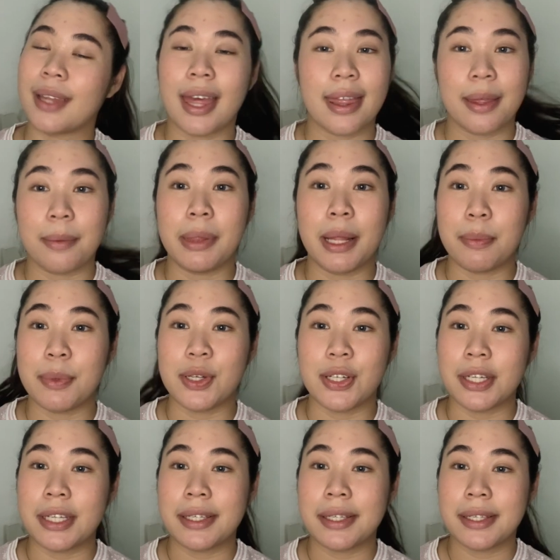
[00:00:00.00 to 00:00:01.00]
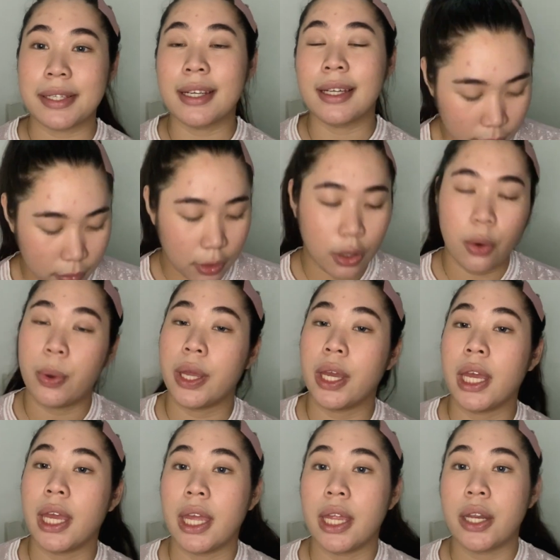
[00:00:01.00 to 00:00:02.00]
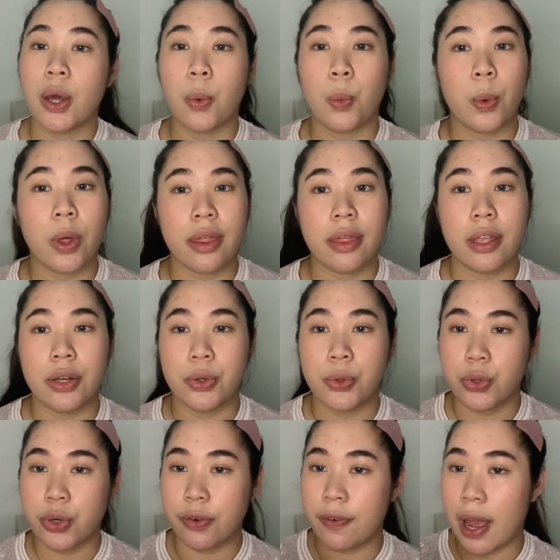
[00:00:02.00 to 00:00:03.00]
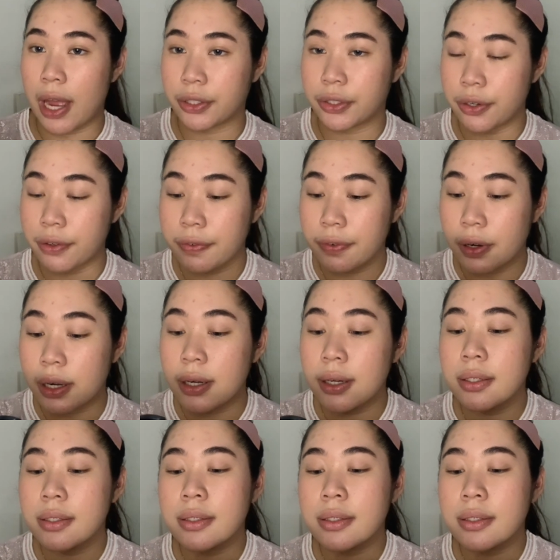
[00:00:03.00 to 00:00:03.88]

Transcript: the blemishes. Going in with the Nutrafactor first.